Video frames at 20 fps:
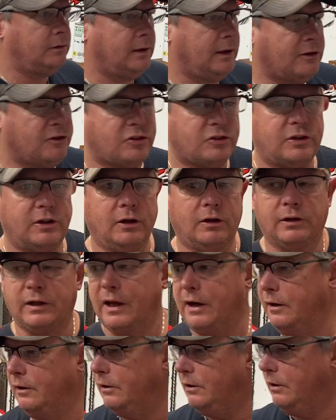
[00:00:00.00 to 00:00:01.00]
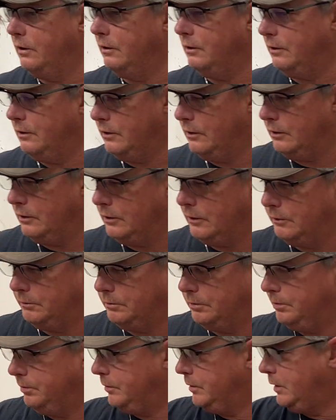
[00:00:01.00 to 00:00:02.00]
that's still day.
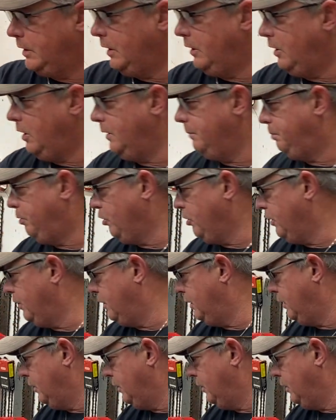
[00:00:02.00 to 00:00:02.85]
Get on port in